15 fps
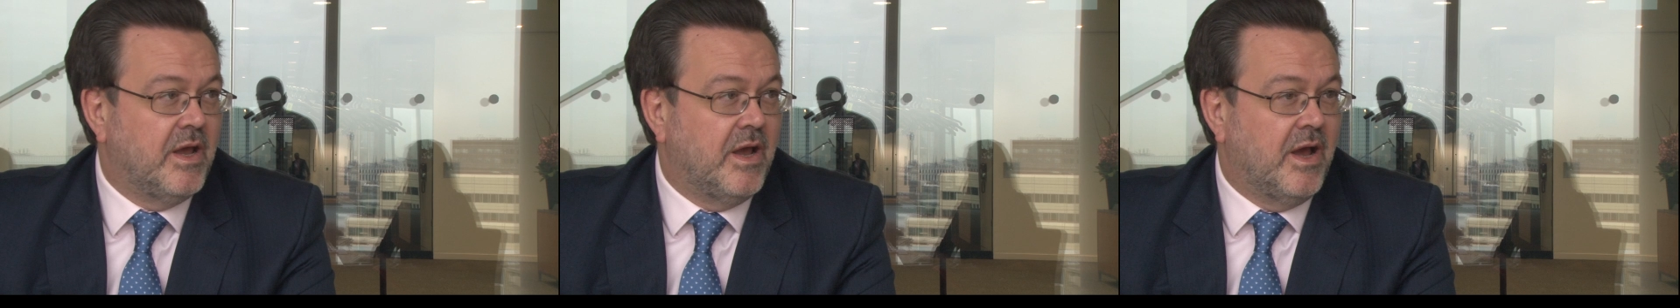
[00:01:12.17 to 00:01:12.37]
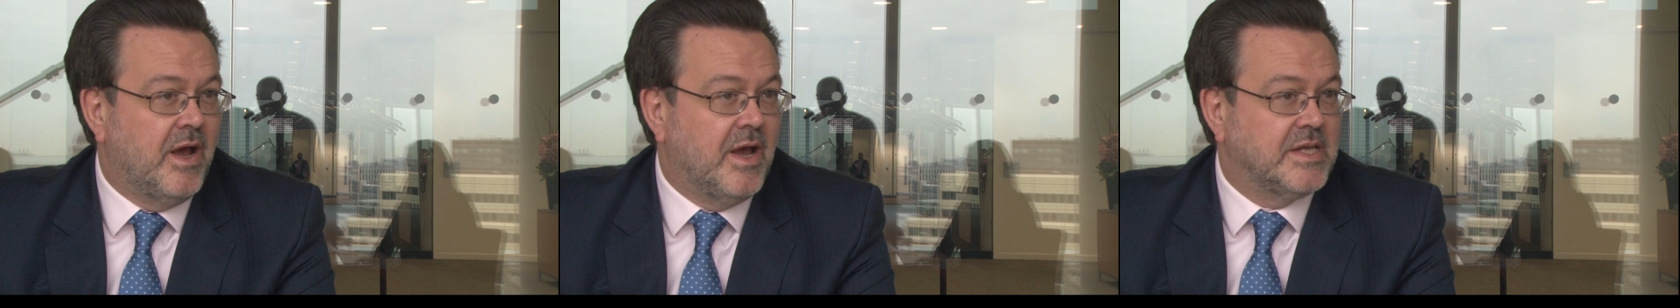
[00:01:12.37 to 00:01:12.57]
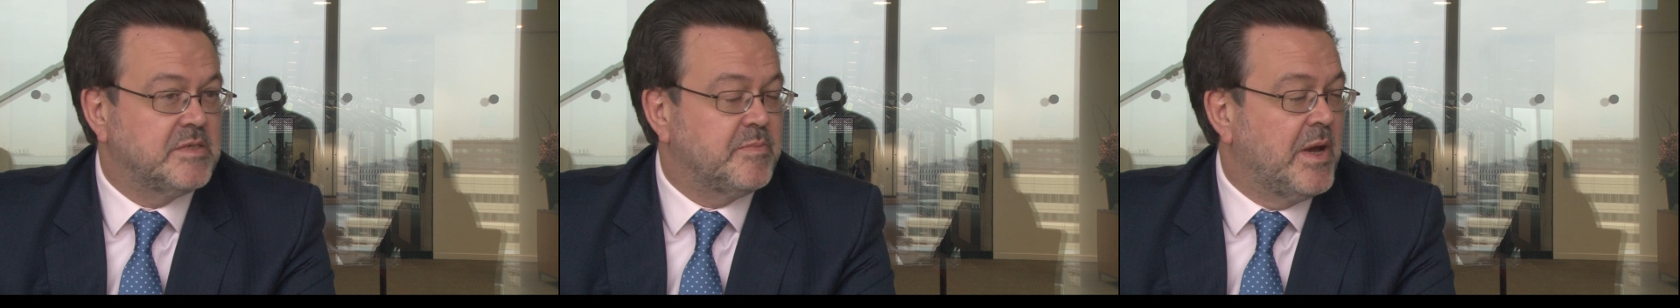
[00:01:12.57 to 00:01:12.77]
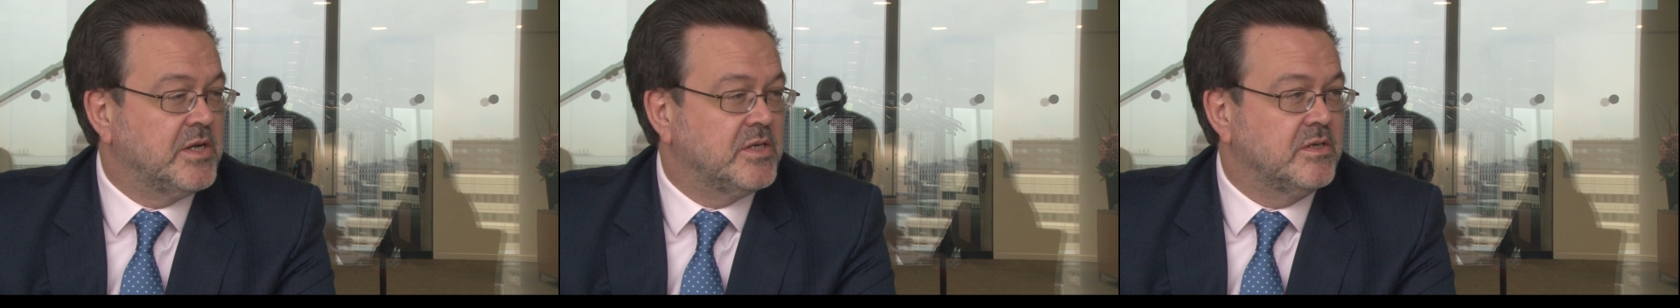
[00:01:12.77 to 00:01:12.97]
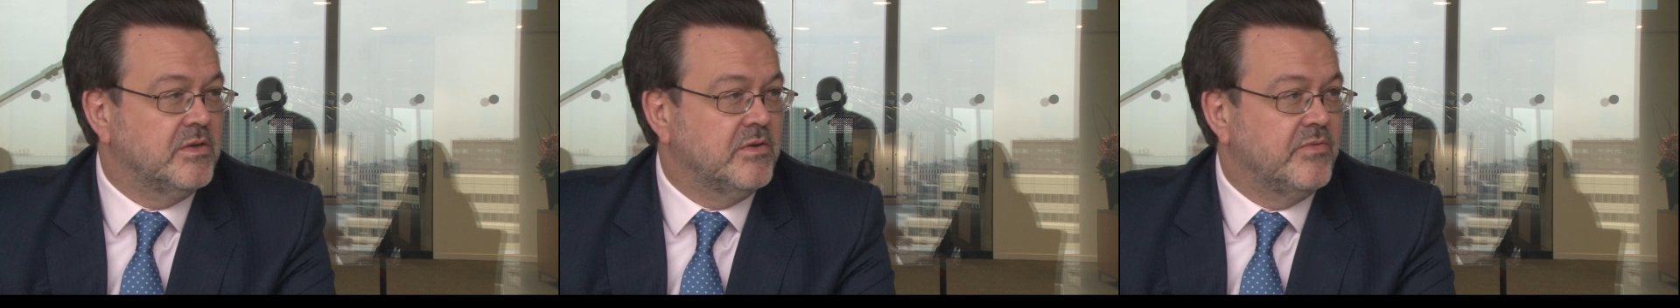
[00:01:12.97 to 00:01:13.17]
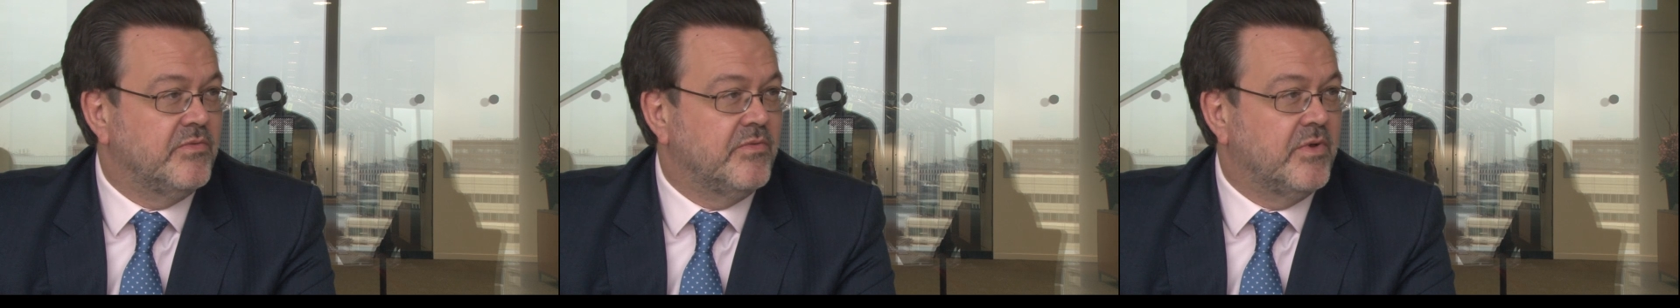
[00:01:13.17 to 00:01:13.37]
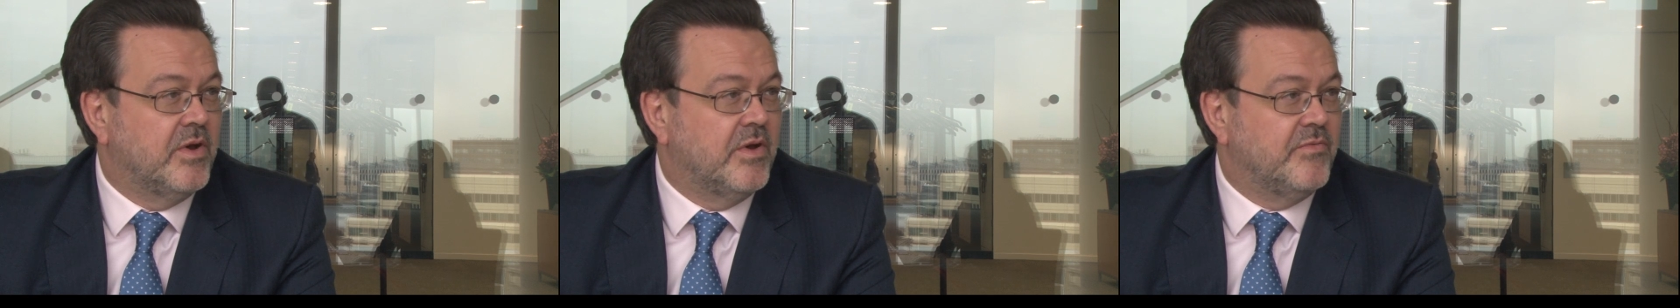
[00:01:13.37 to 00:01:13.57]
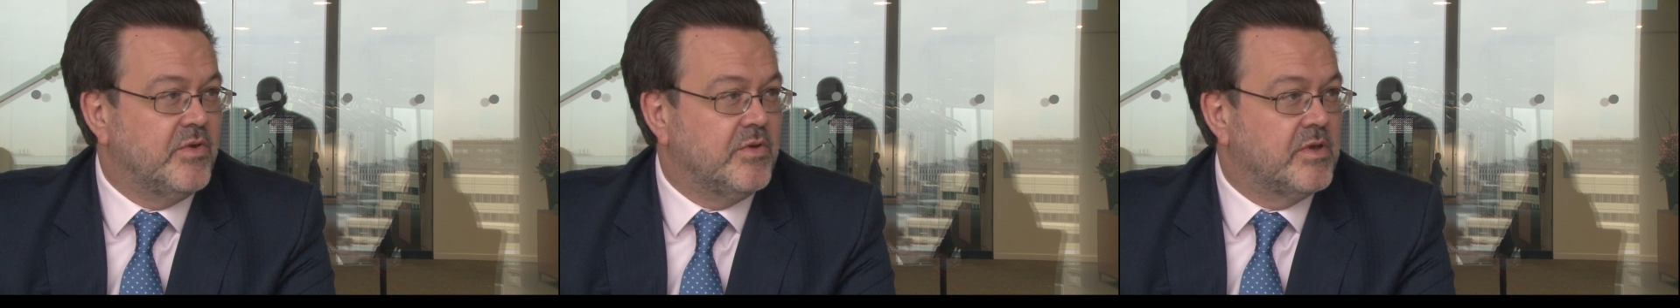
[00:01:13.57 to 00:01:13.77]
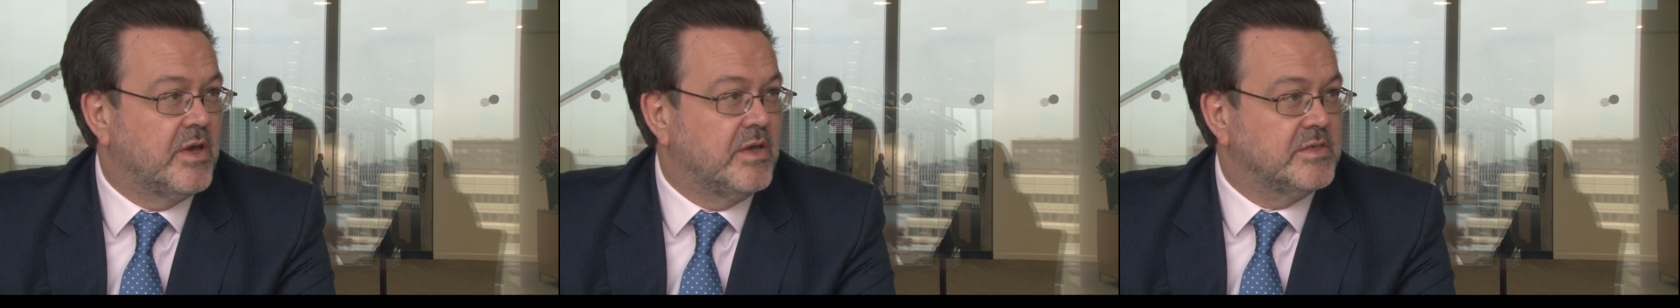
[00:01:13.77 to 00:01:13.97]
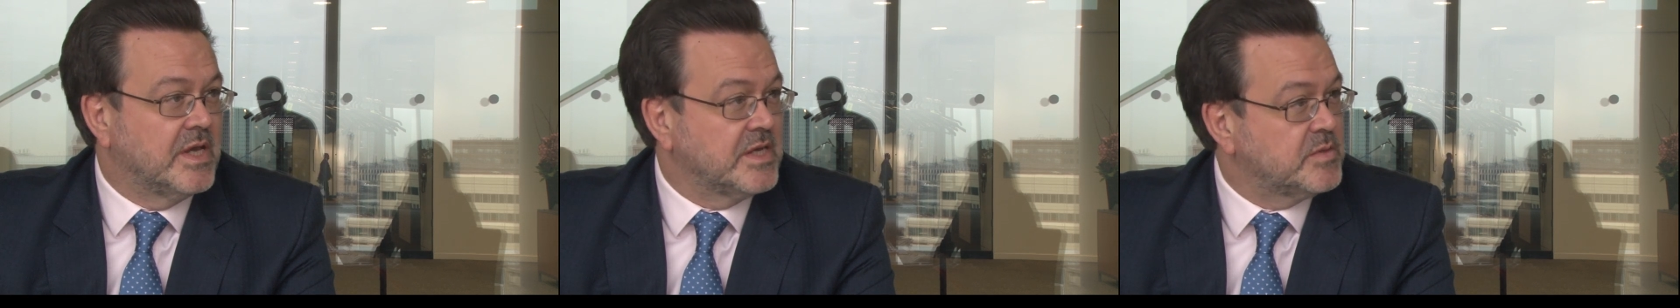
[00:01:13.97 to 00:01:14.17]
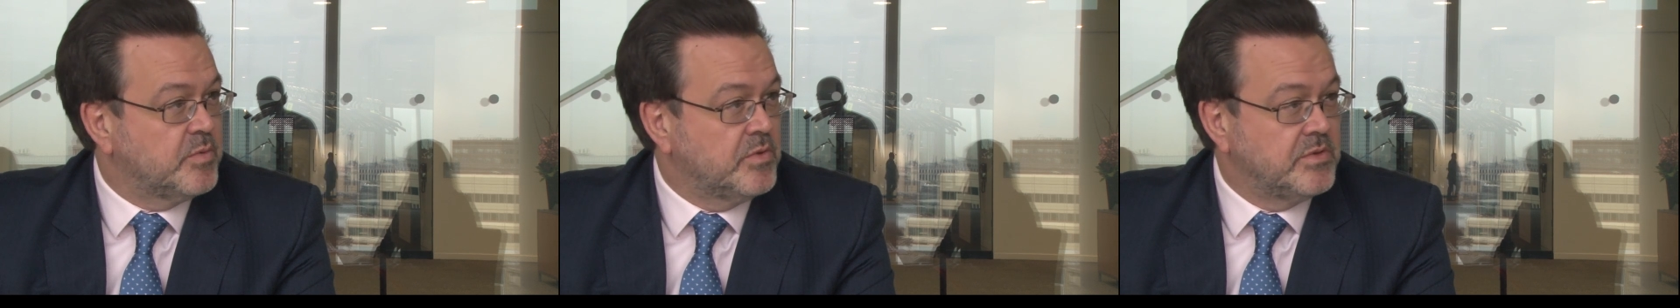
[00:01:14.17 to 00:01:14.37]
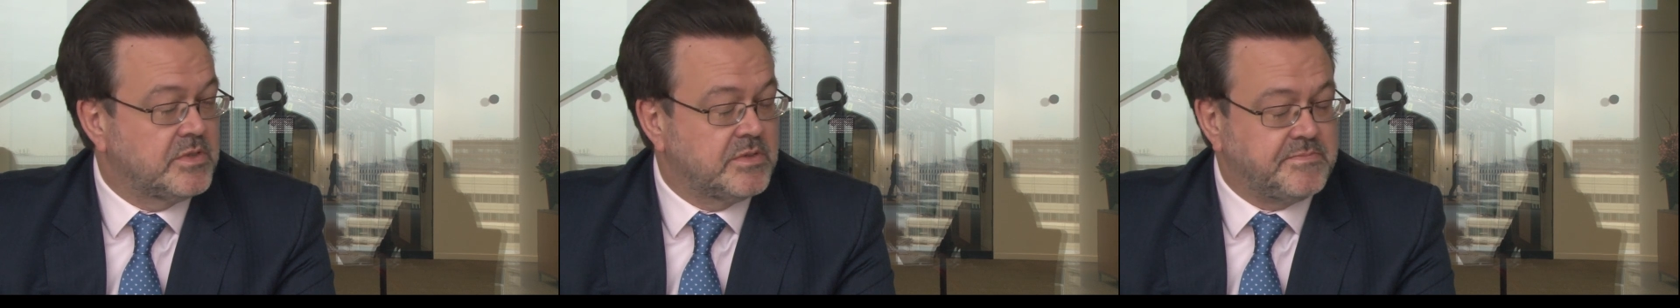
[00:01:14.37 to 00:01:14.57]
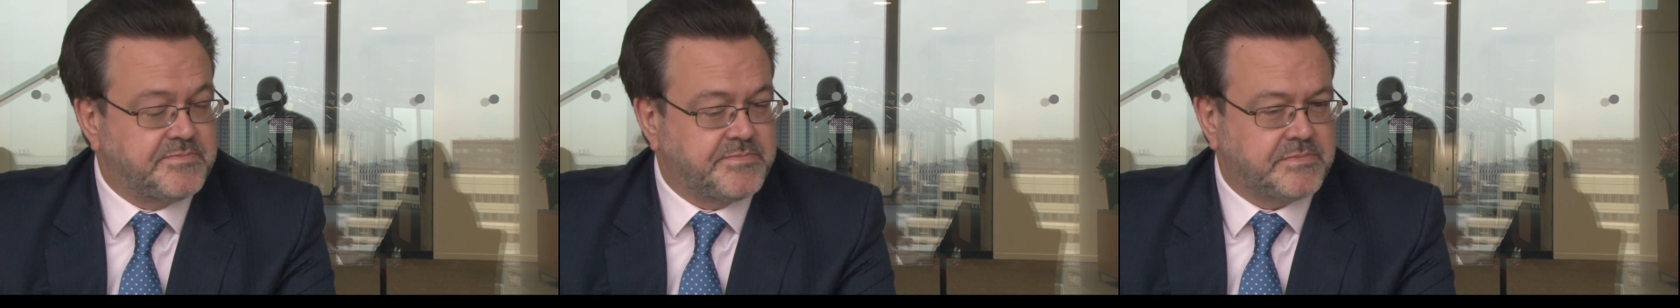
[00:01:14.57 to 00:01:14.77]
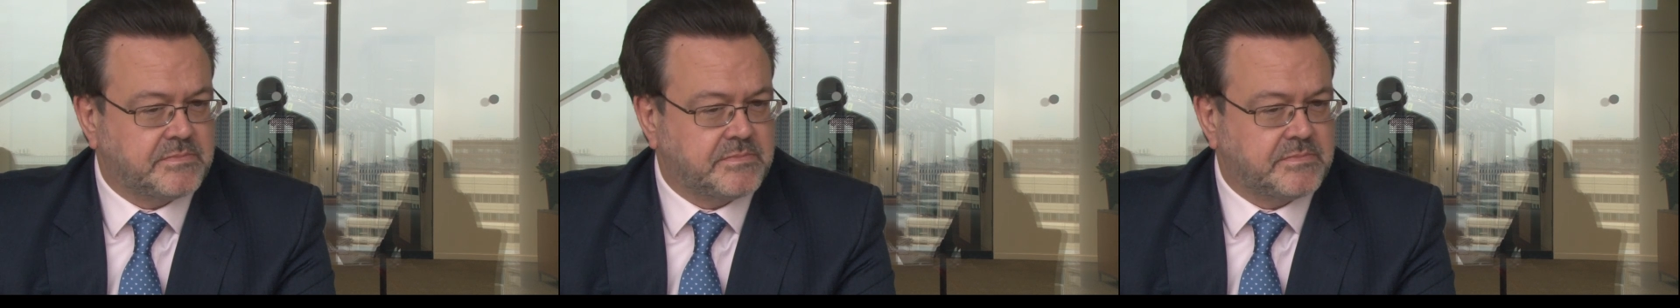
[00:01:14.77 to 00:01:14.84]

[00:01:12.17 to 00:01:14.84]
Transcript: uh, expansion of, of, UK's exports.